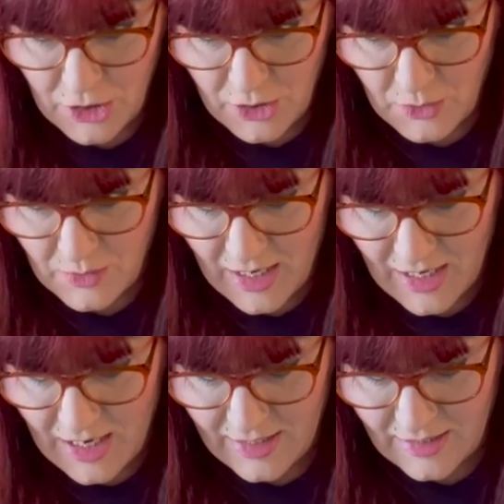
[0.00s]
you what I
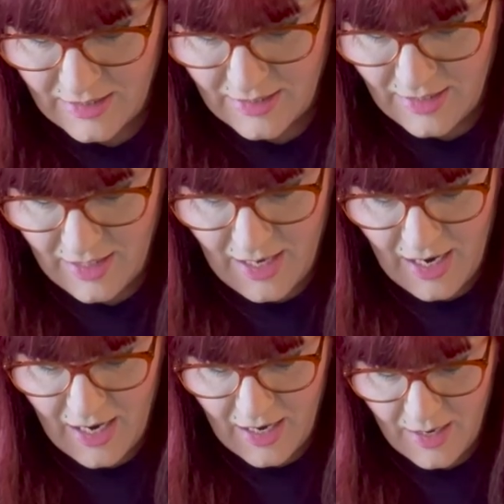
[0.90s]
got.
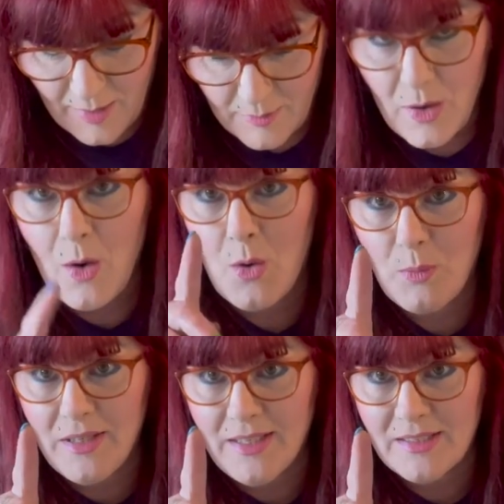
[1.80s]
Hold
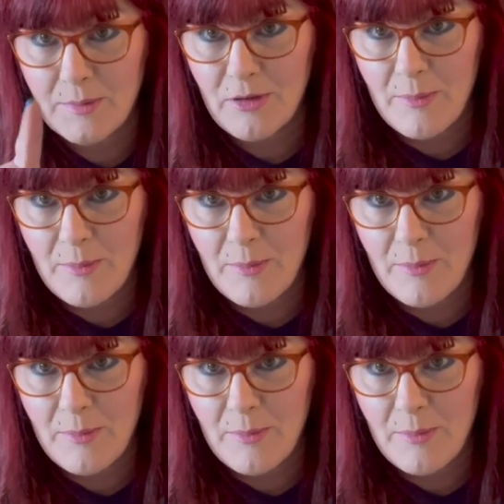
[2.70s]
please. I'll be right